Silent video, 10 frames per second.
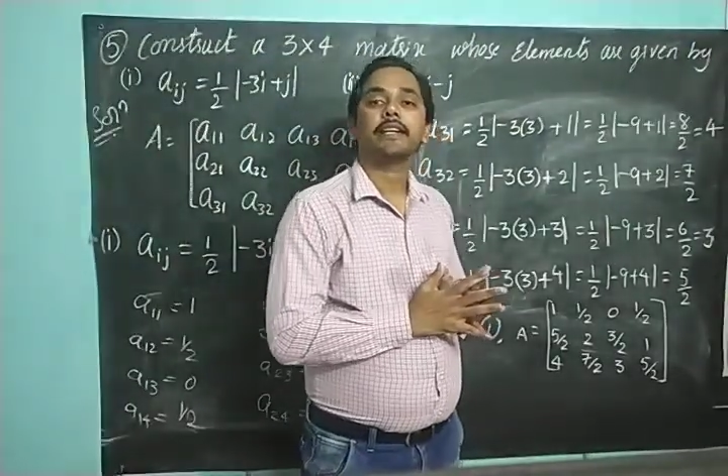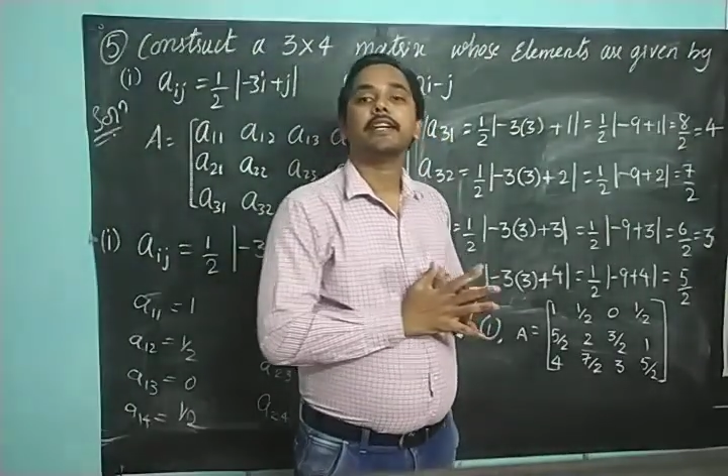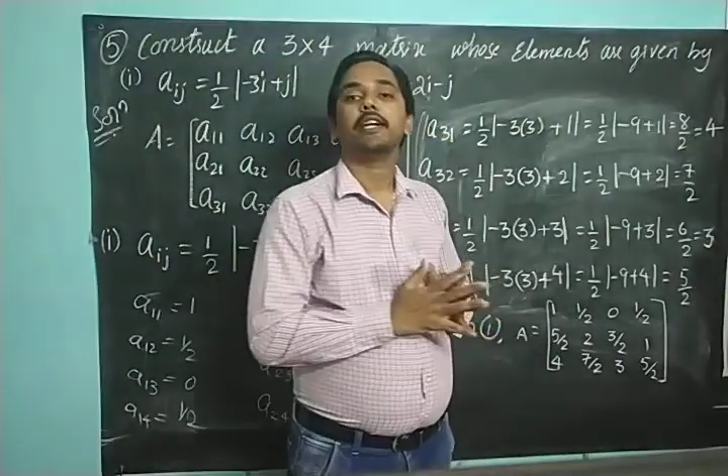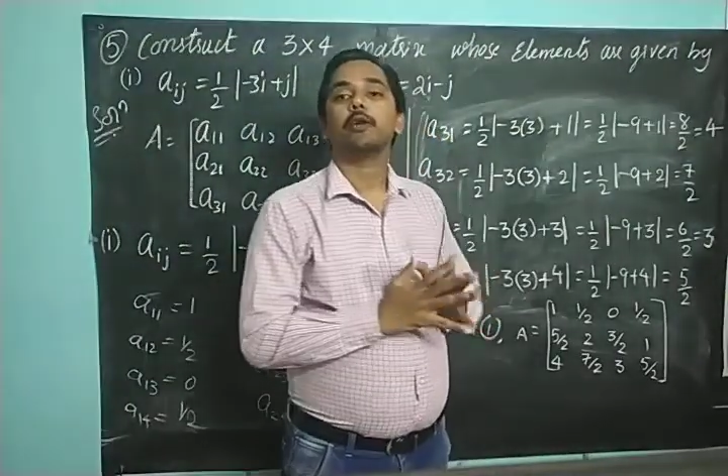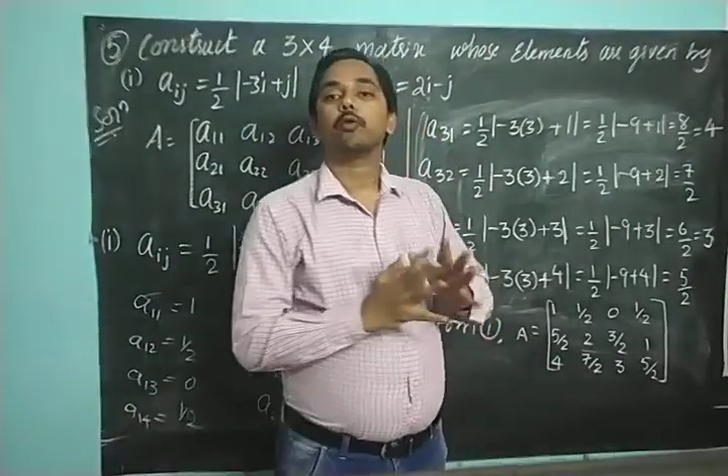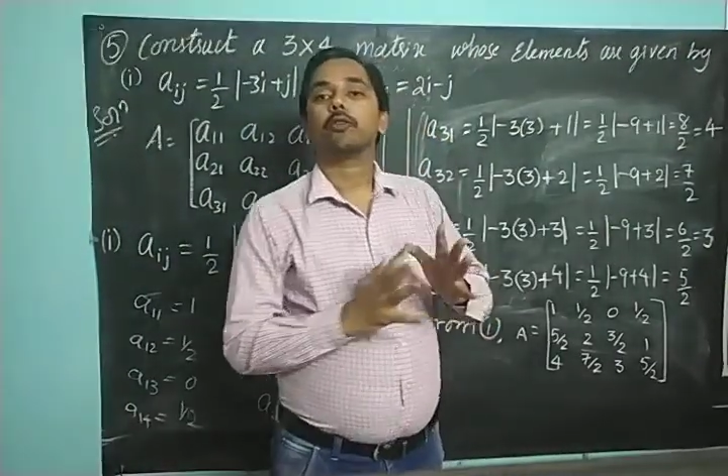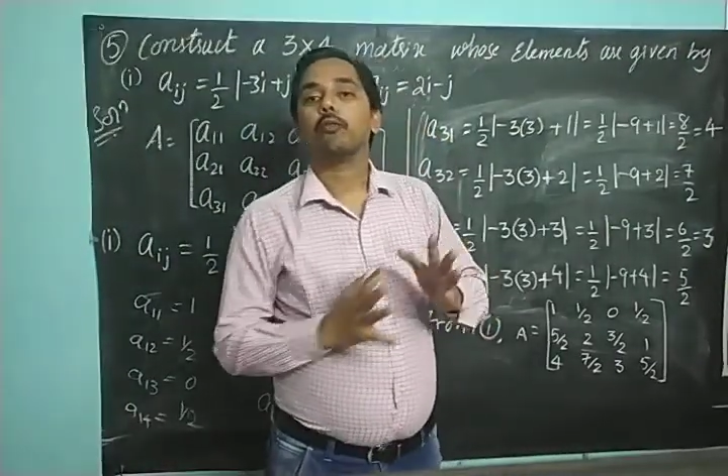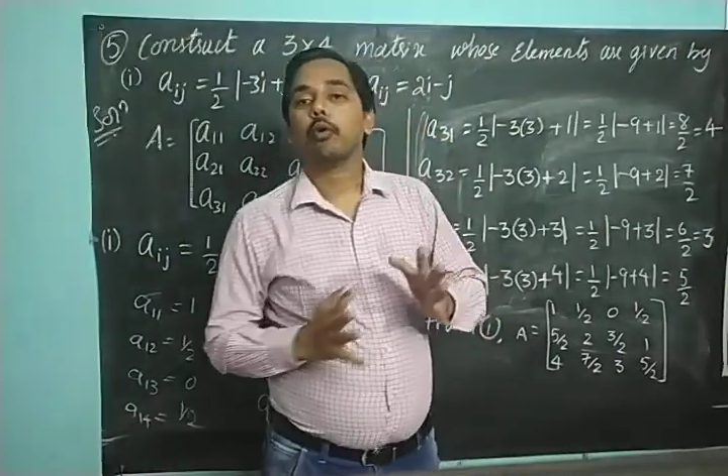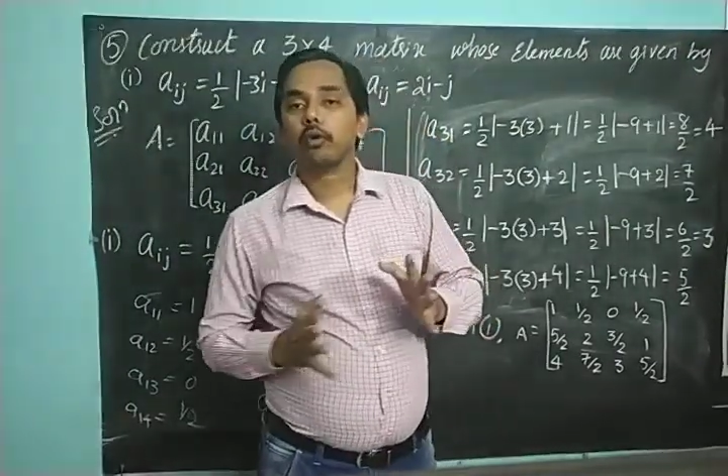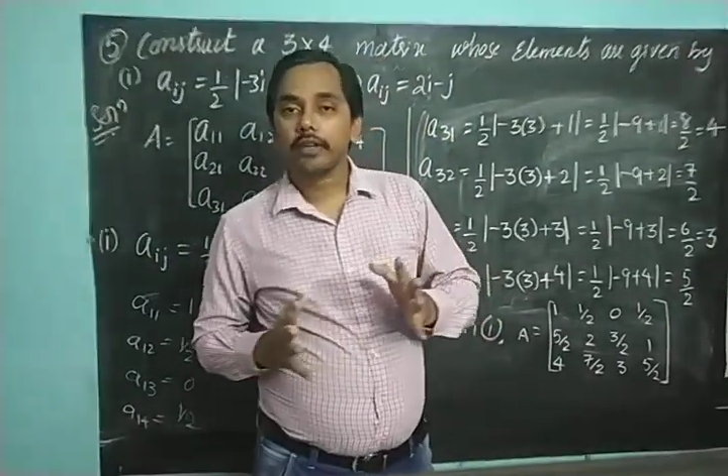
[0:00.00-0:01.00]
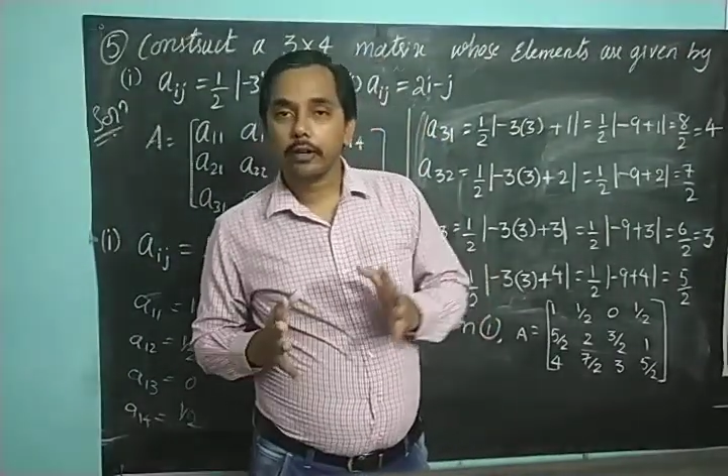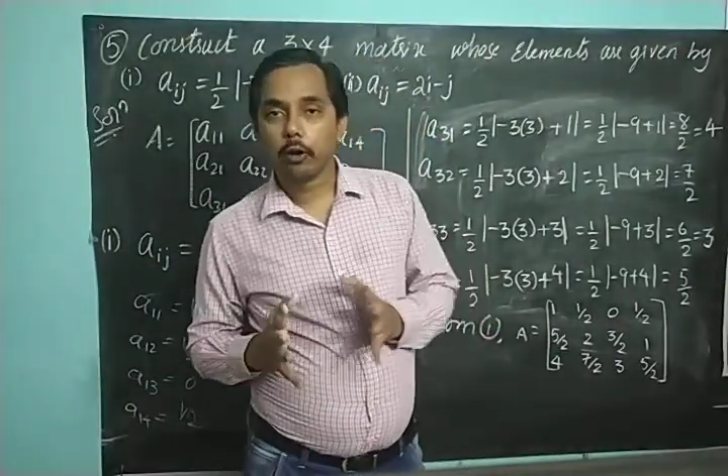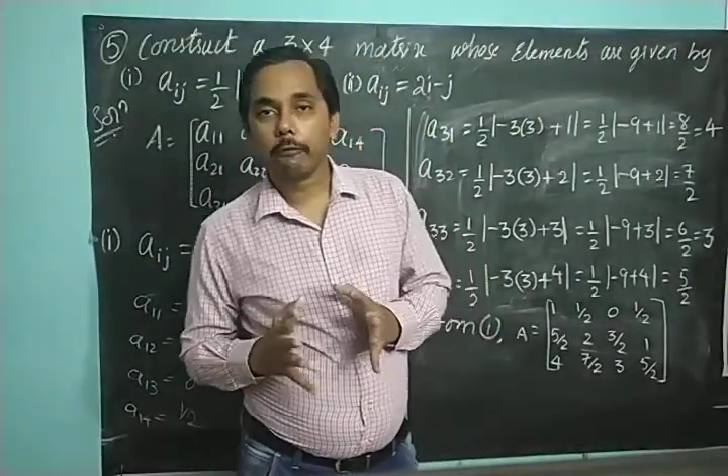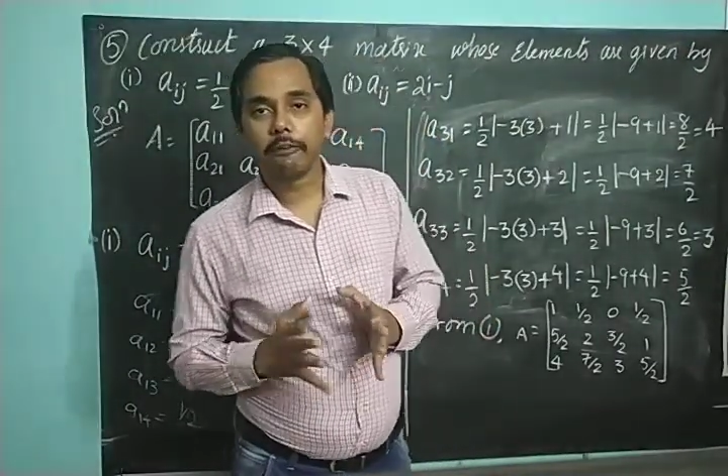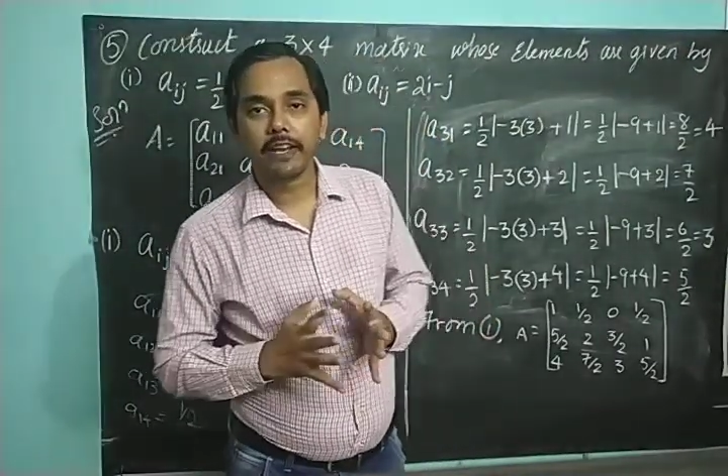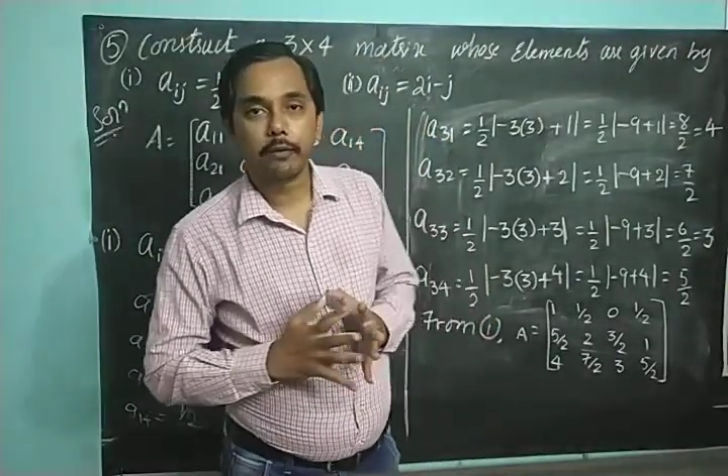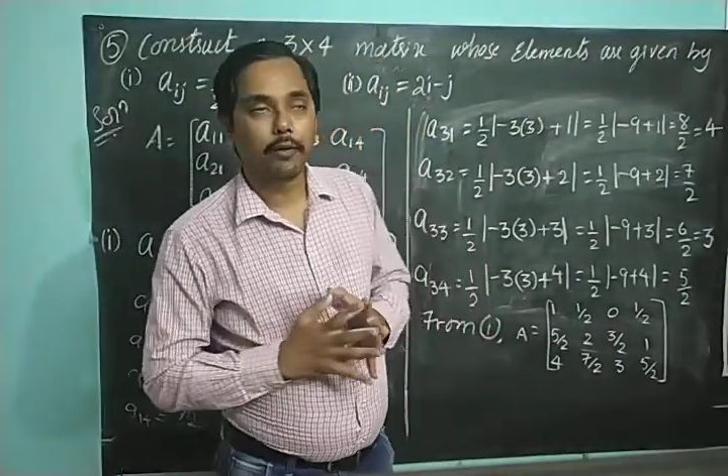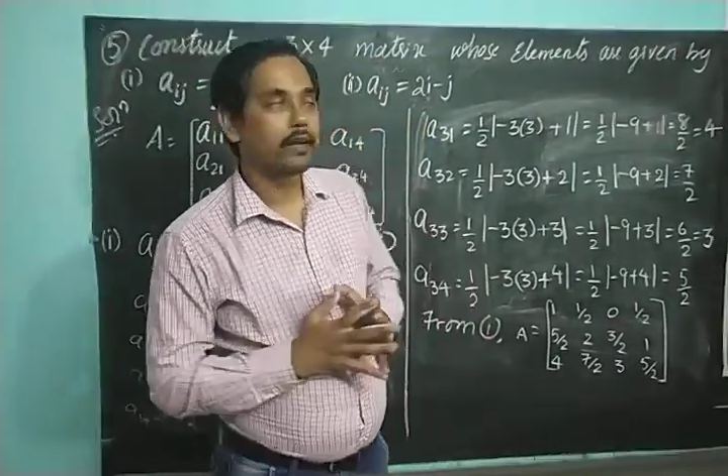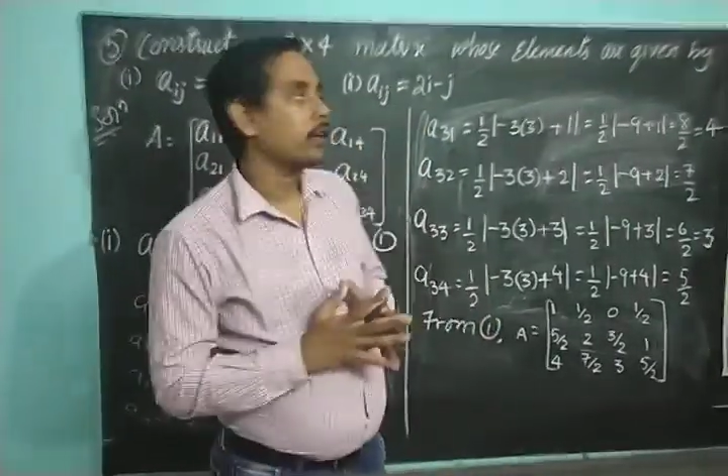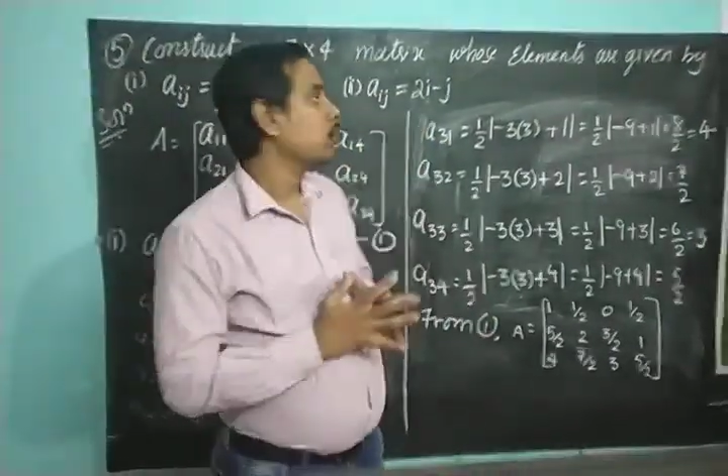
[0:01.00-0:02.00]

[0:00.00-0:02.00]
It was more than half an hour